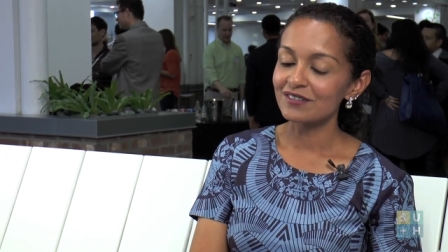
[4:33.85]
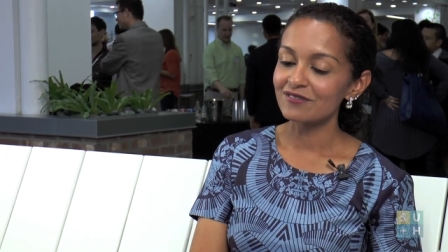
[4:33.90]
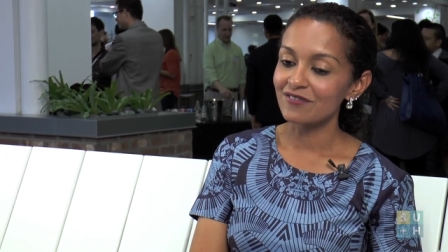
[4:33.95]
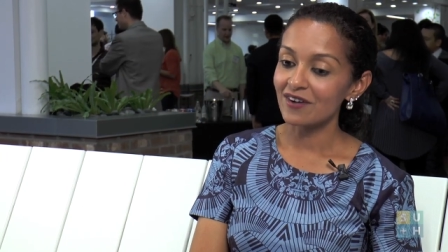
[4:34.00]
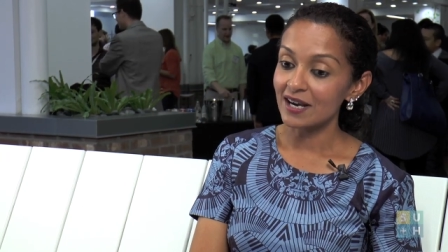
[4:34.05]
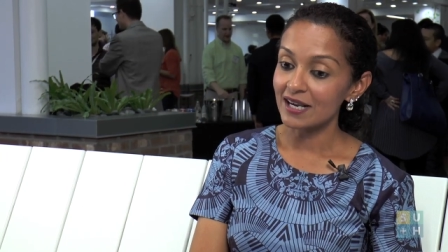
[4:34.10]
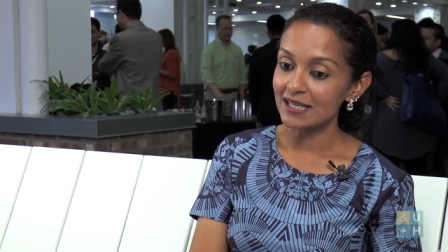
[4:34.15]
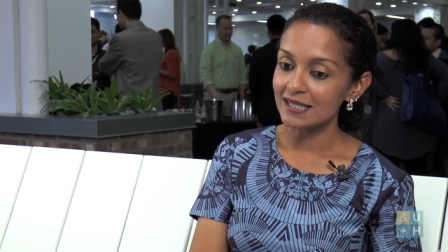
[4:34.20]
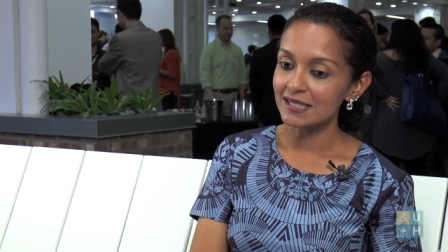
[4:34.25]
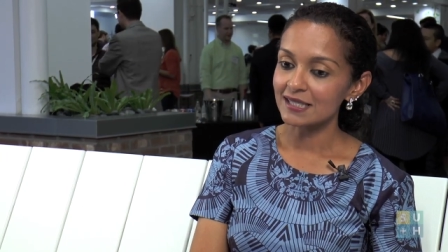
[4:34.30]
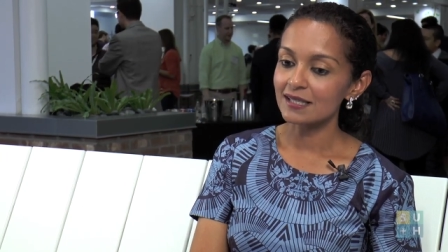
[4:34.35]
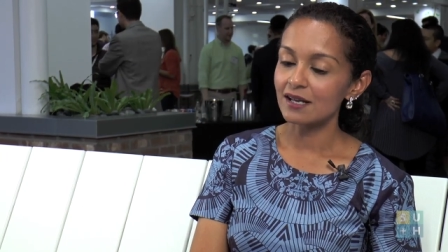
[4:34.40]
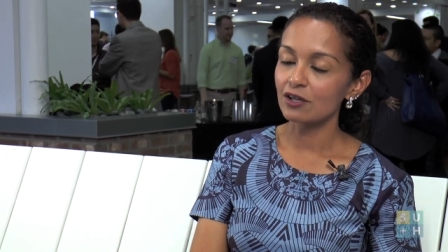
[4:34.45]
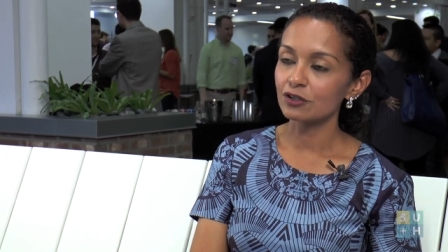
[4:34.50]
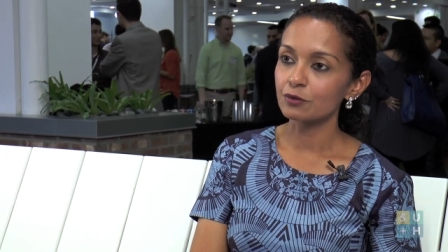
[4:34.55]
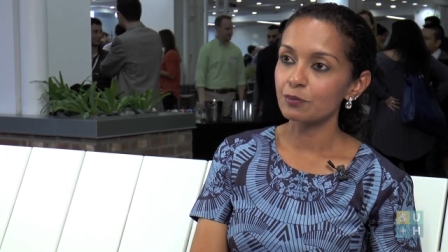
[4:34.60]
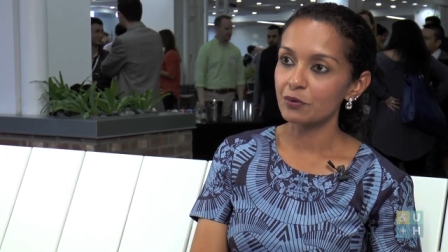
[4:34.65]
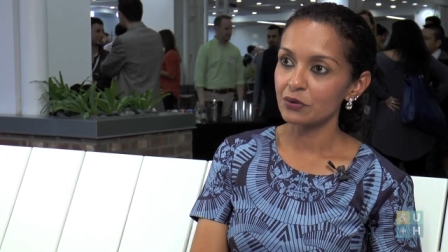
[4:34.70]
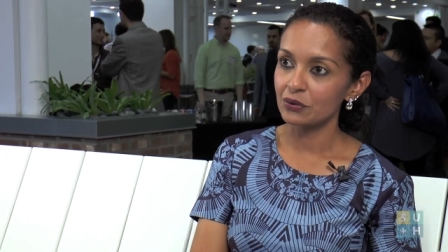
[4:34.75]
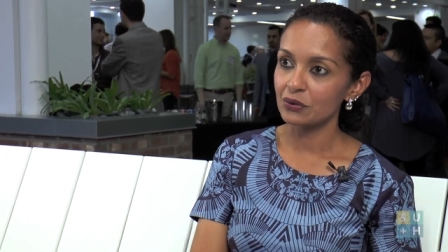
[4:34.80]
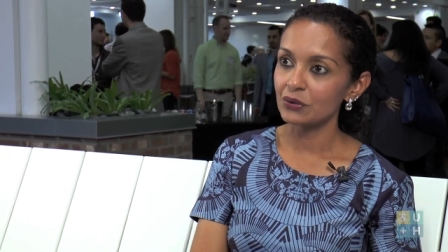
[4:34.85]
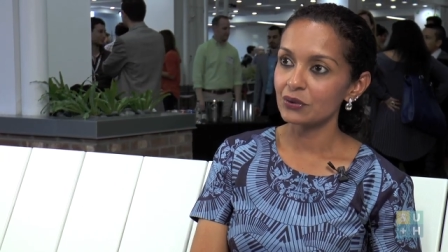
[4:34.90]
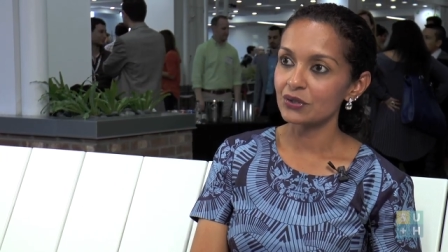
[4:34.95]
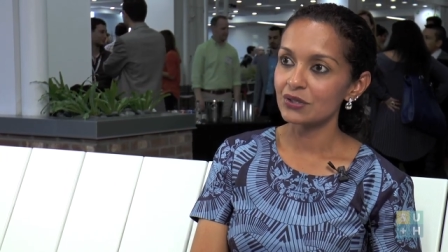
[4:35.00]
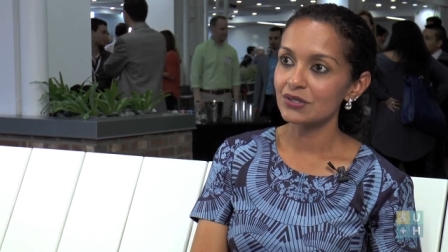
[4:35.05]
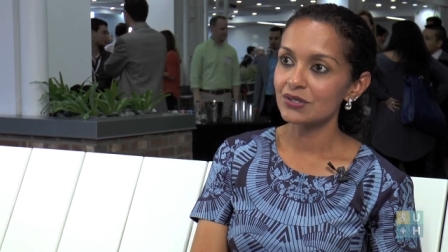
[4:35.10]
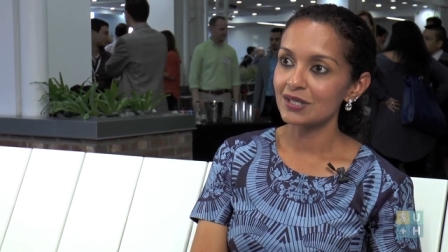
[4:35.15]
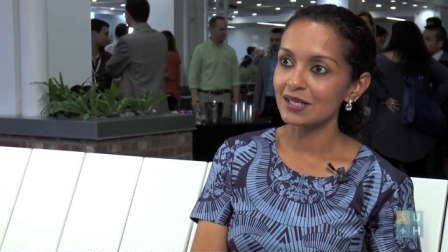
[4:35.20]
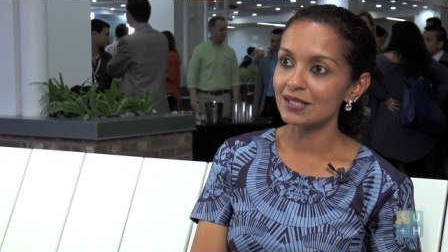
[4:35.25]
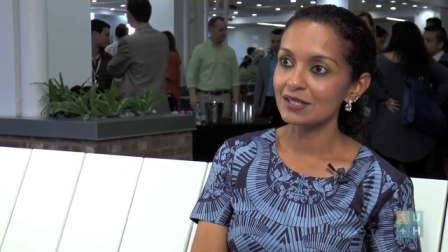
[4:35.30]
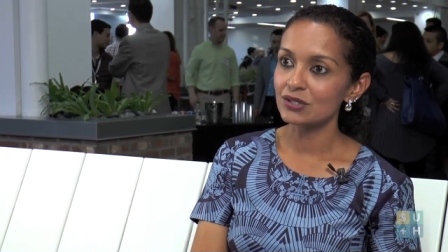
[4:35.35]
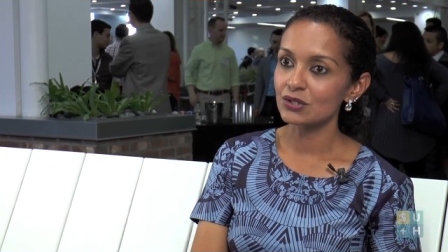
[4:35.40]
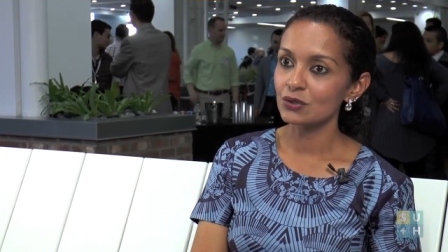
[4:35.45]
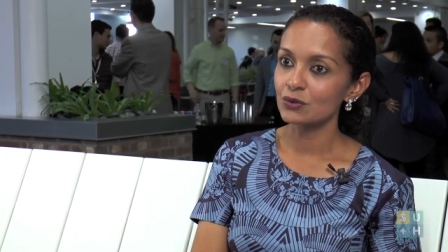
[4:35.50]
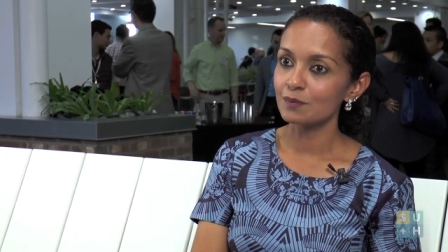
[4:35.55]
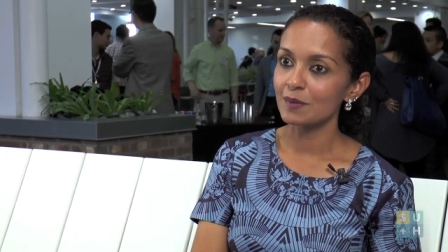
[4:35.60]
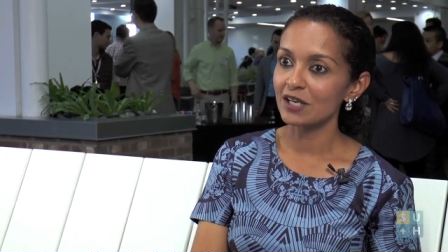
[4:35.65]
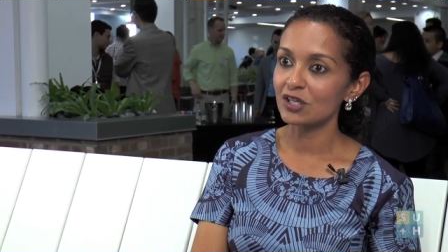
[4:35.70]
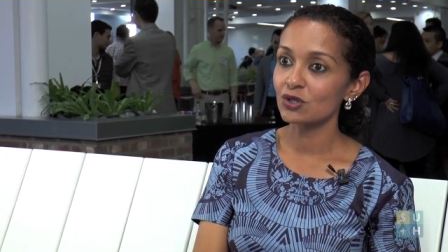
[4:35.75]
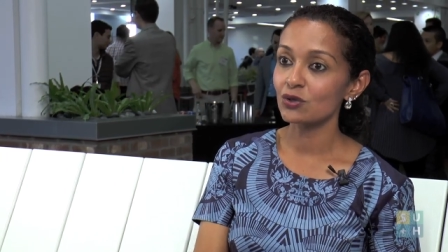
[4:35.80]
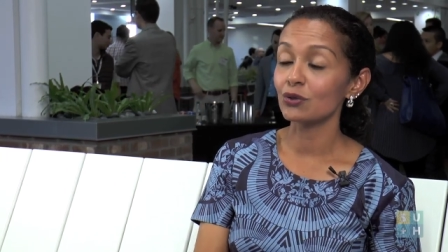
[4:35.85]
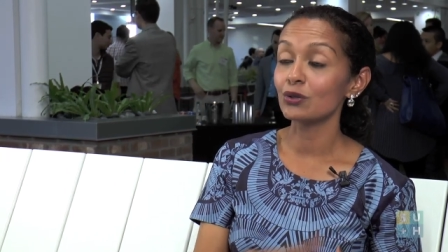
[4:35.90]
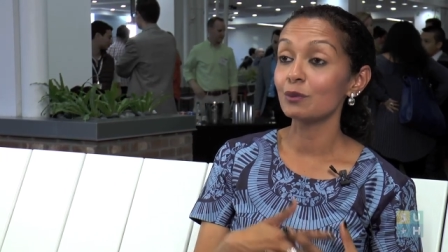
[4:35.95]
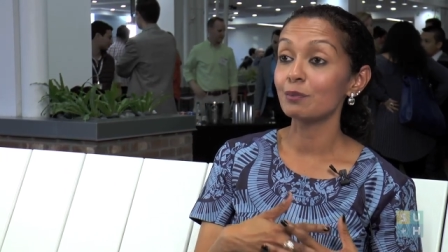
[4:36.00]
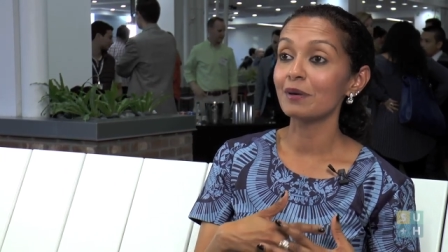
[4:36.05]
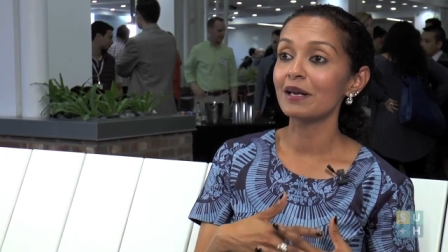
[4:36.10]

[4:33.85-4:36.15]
advise entrepreneurs is to make sure you